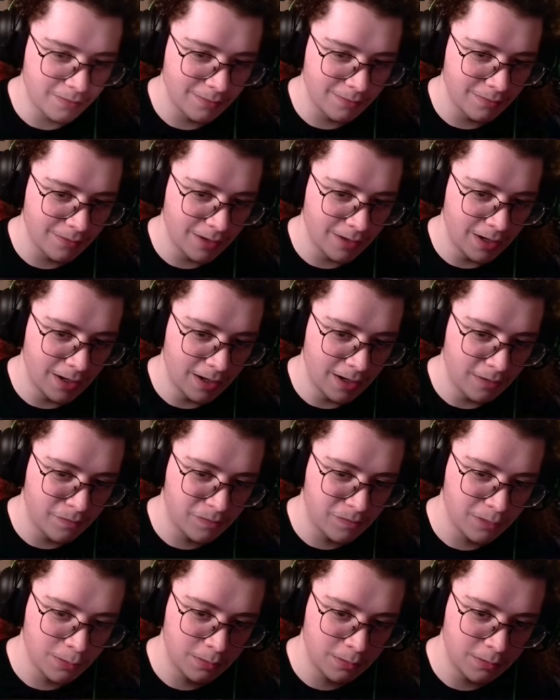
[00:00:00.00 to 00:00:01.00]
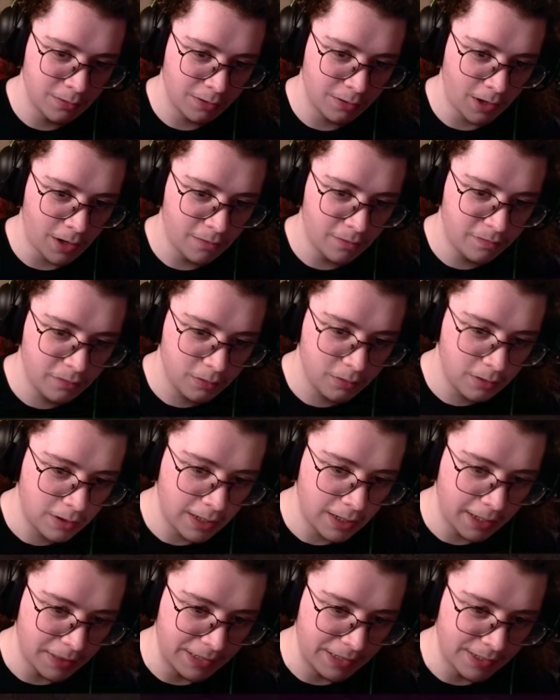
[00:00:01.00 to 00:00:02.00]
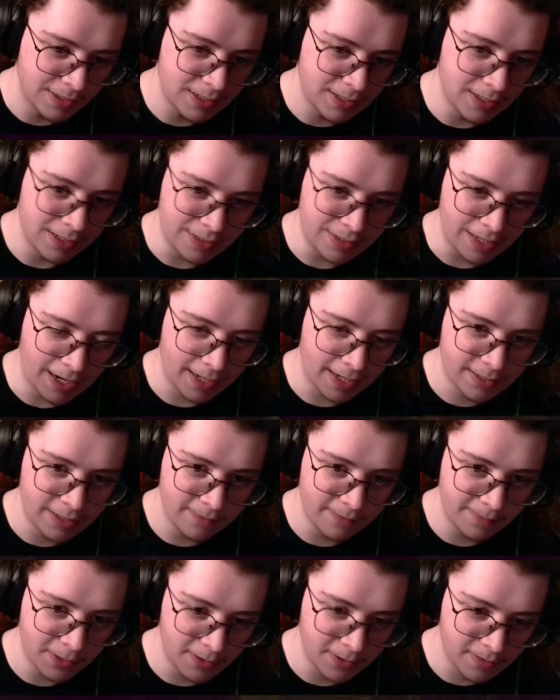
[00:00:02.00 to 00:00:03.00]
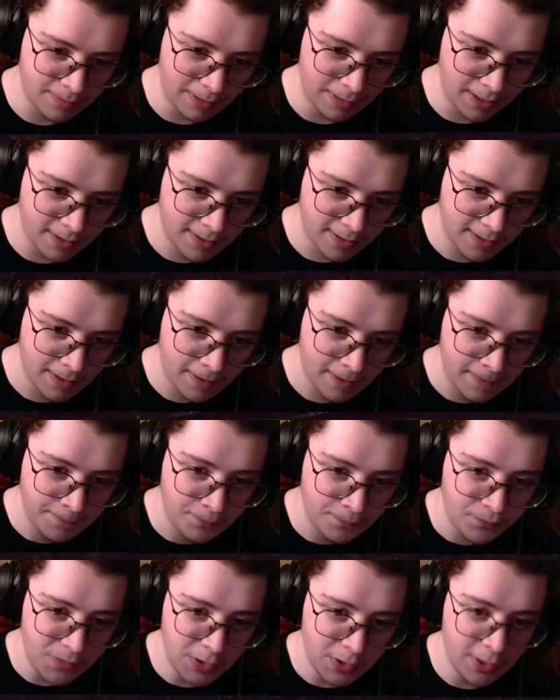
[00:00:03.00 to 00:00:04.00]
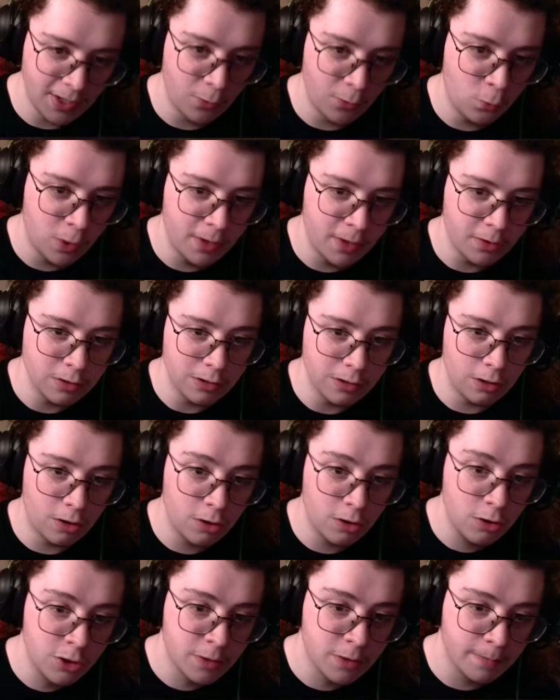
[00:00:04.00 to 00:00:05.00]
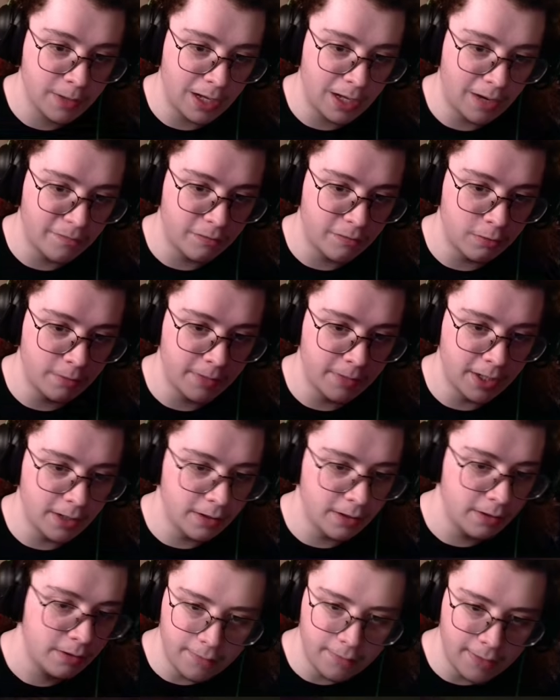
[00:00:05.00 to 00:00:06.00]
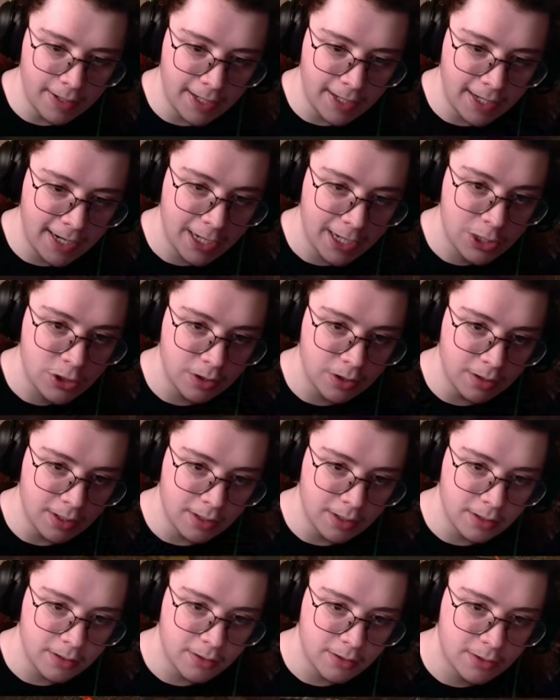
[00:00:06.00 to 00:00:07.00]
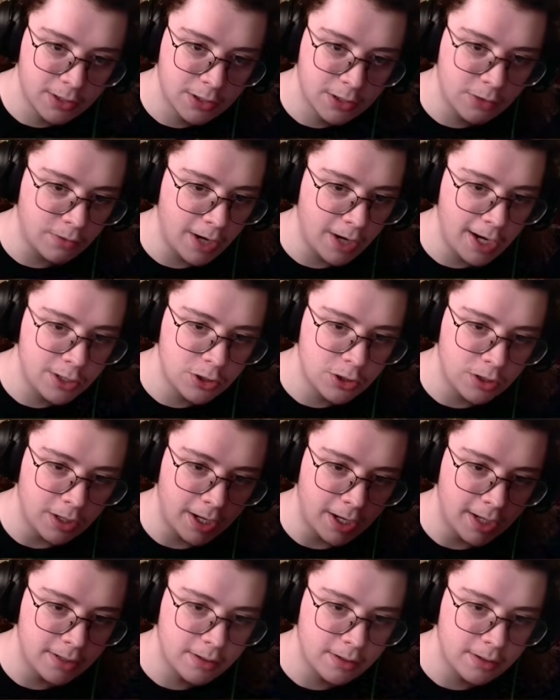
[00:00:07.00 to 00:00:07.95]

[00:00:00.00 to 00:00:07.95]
ground floor, I think it's the exact same amount of space. You get one large platform here, and actually scratch that,